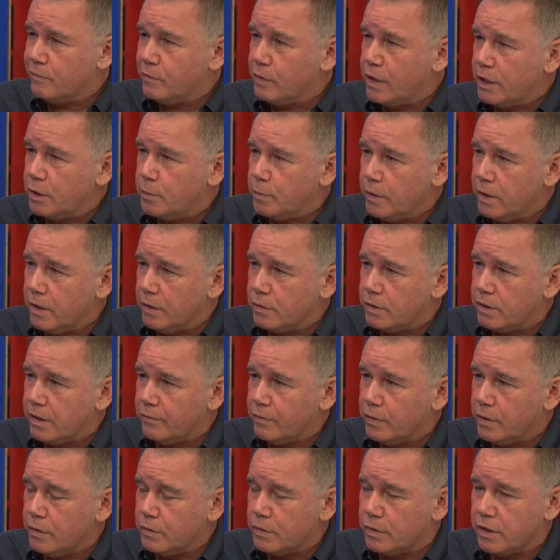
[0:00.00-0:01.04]
for H B O
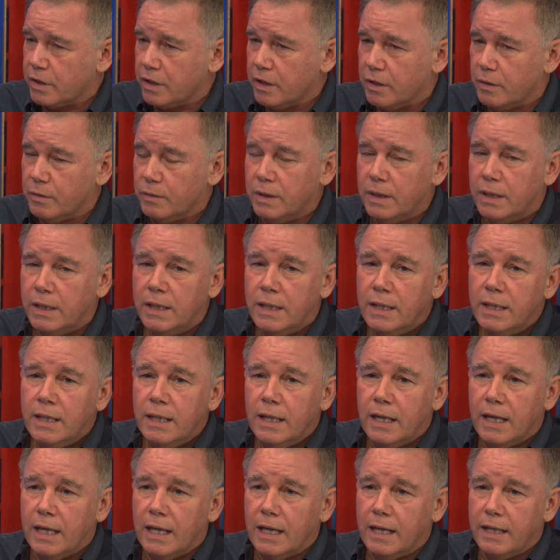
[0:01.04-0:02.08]
several years ago,
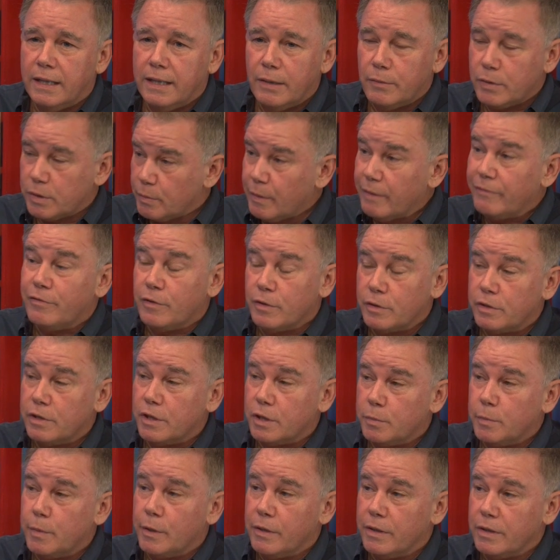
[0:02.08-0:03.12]
uh, and that was my first
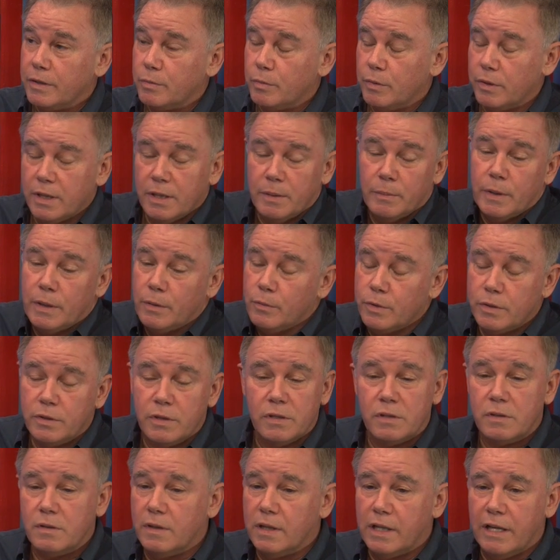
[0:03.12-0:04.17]
experience with him, and it was
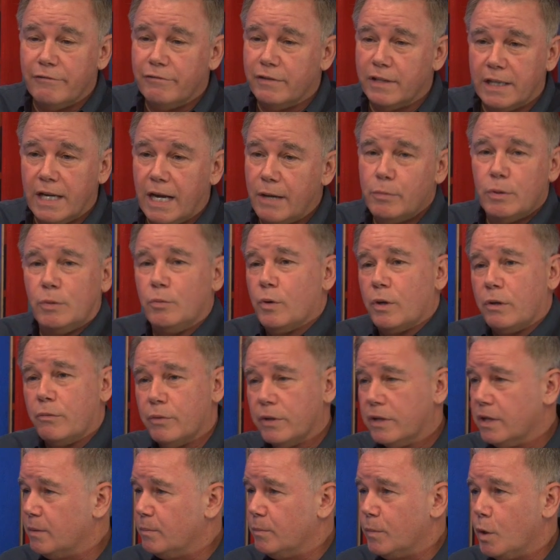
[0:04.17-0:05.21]
just lovely. I would work
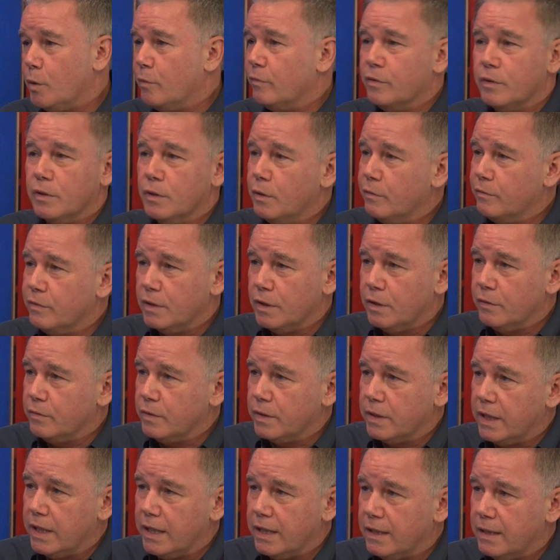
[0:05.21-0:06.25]
with him over and over and over
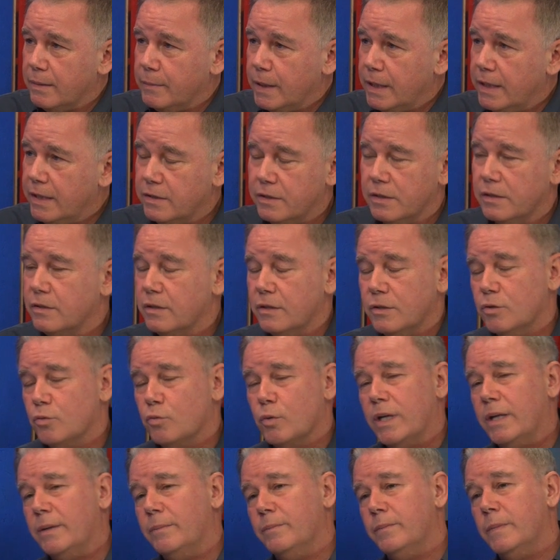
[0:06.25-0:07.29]
again. I mean, he's just a
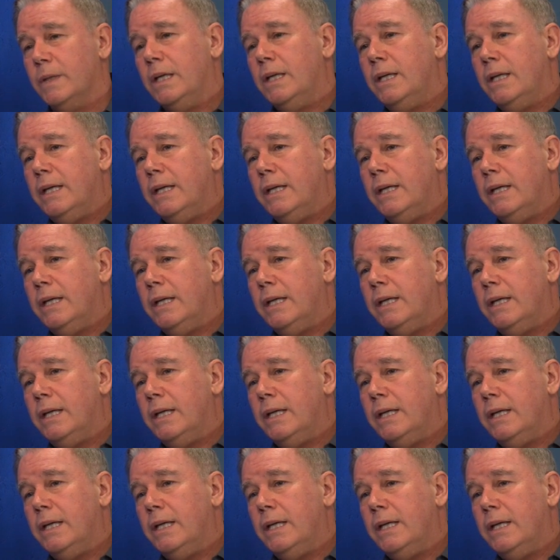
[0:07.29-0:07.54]
dream.